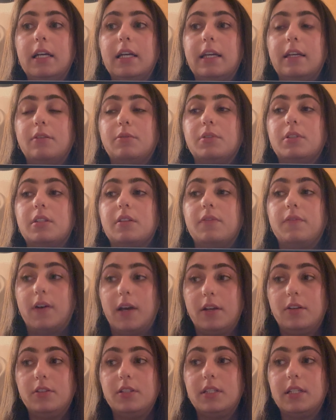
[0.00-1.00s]
It was the
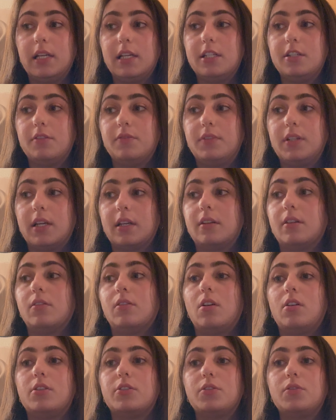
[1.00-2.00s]
final stage of
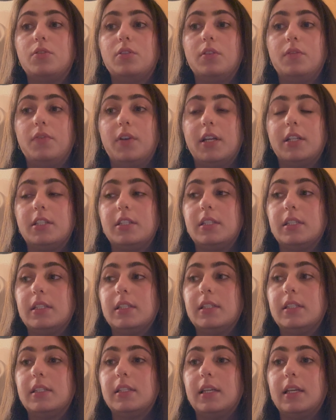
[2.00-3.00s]
technological
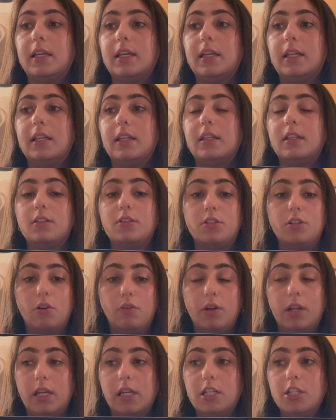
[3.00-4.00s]
advances in the
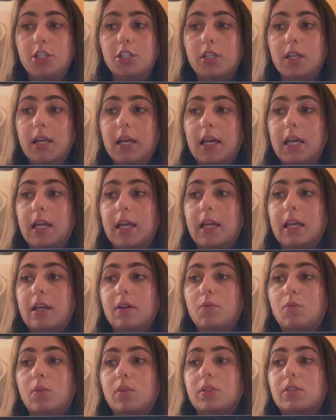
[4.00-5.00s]
Stone Age. It
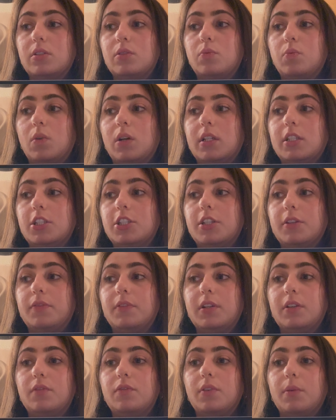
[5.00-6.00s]
was what
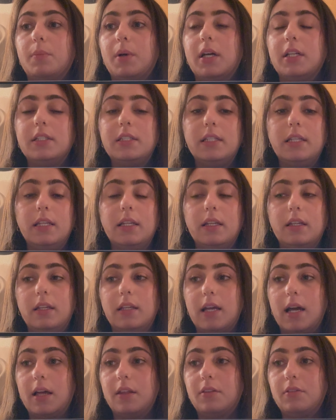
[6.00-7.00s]
shifted from hunting and
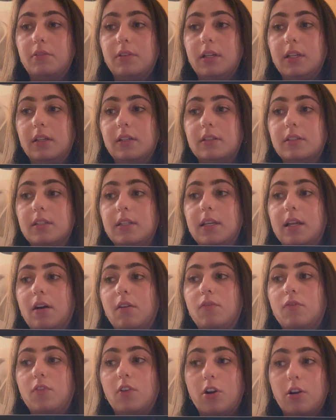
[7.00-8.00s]
gathering to now
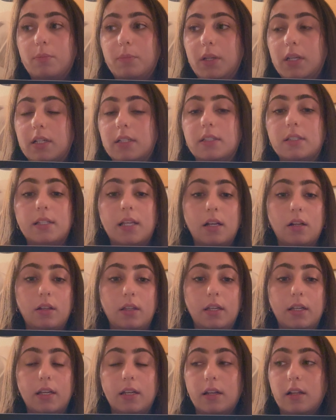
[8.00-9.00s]
farming and
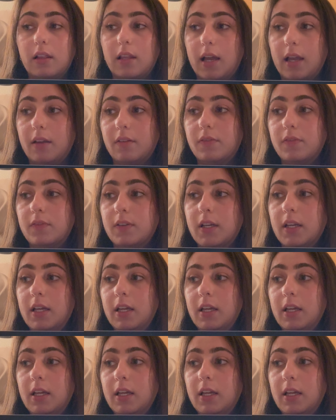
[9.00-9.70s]
settling in a life.